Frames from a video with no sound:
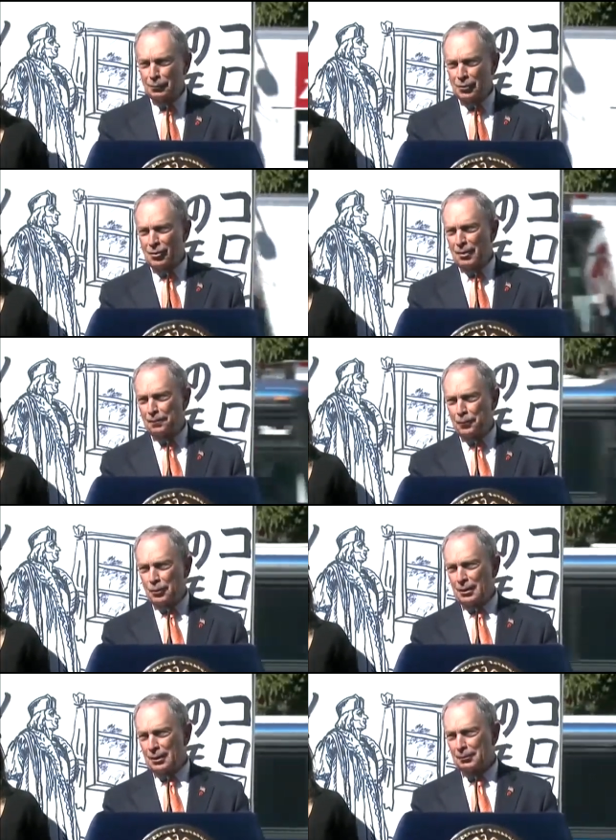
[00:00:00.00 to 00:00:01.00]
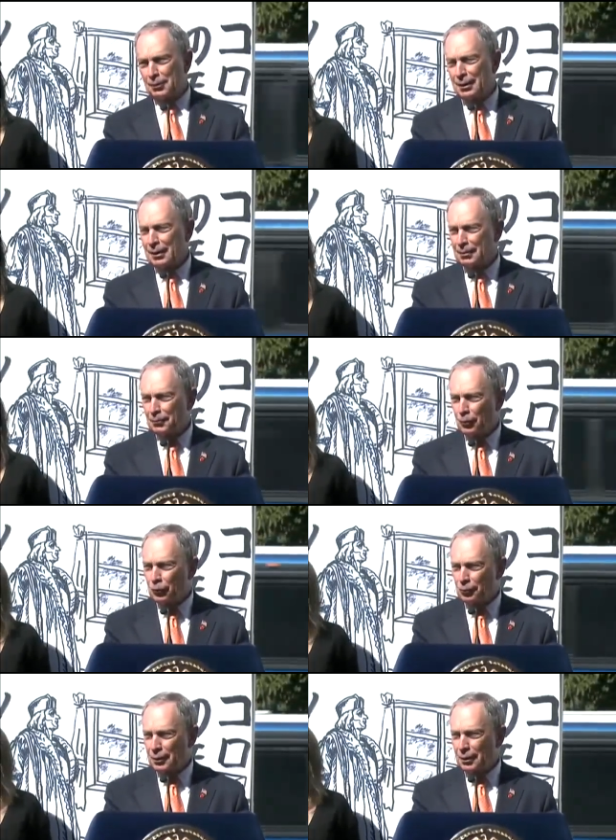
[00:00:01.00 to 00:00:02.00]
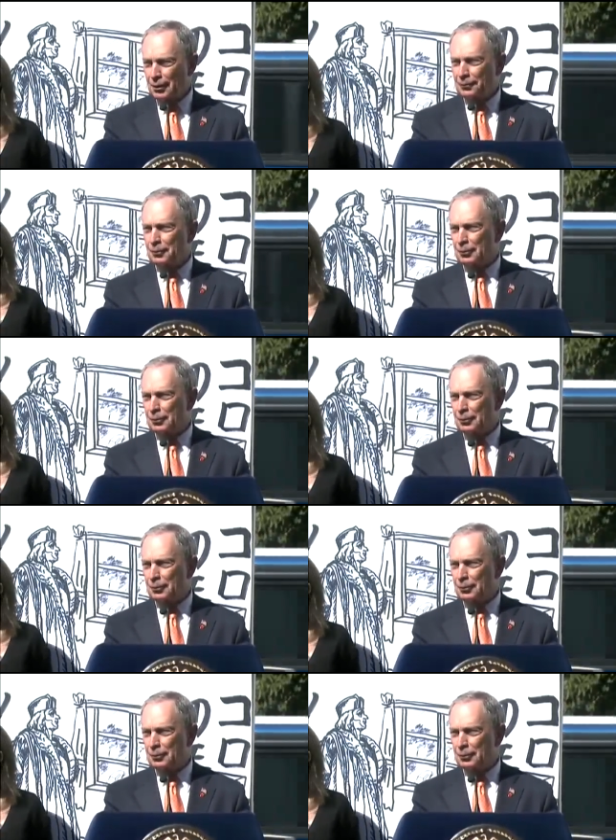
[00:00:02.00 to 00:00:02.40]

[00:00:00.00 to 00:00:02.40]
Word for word: was the 400th anniversary of